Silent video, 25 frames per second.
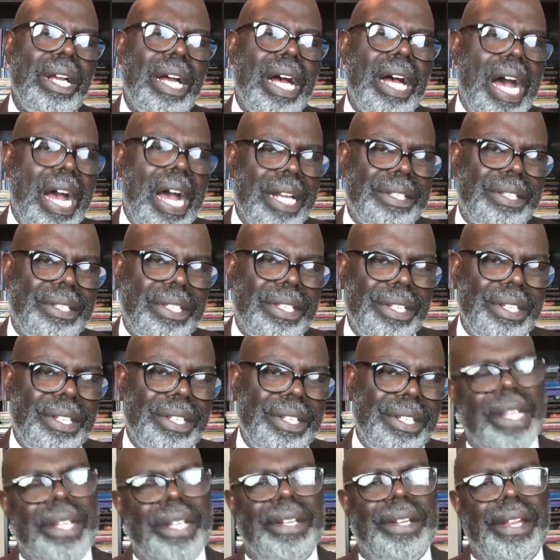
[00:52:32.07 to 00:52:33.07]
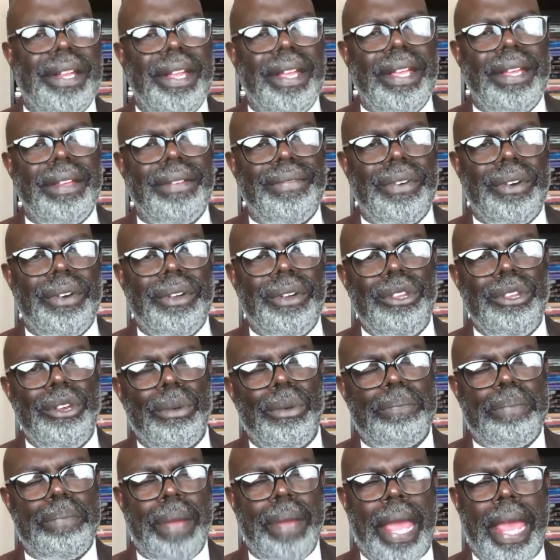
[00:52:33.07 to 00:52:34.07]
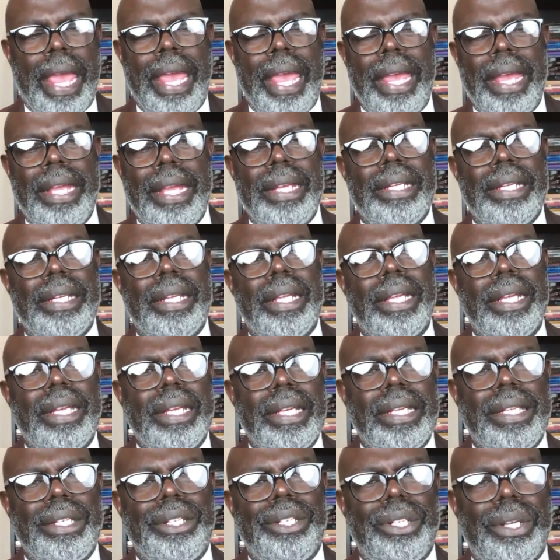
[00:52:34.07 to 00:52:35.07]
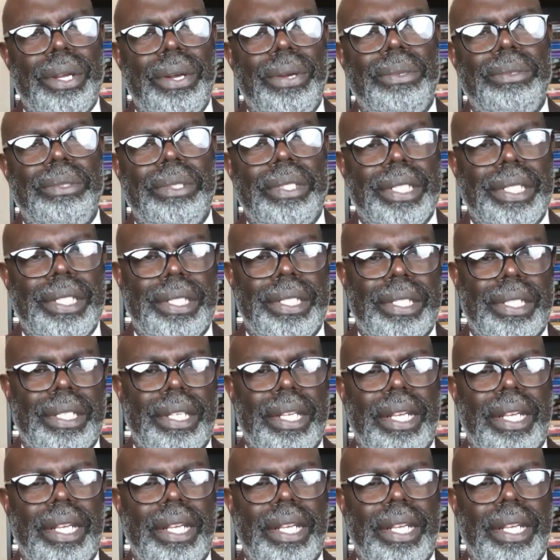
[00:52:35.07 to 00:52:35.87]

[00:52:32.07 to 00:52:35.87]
oxygen for your pain, shoulders,